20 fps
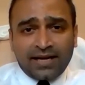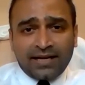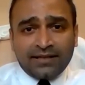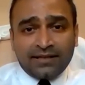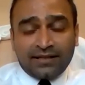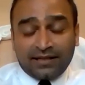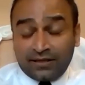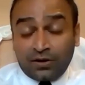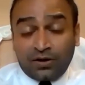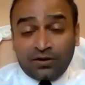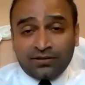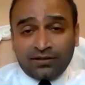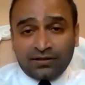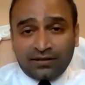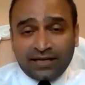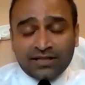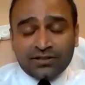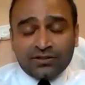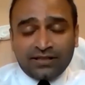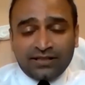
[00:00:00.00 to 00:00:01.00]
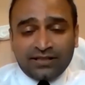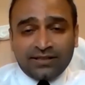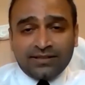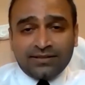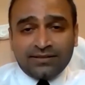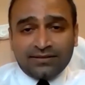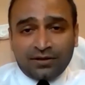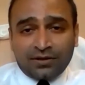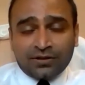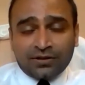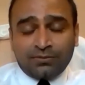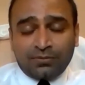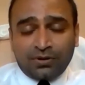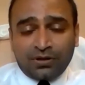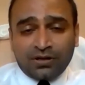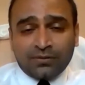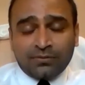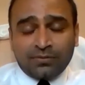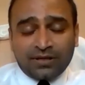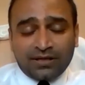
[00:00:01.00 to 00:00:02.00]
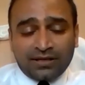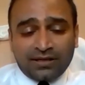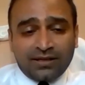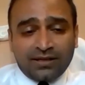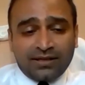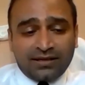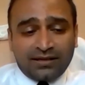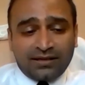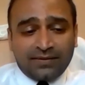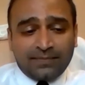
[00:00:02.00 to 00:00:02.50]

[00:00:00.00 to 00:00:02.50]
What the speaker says: And the doctor actually, Dr. Bergman,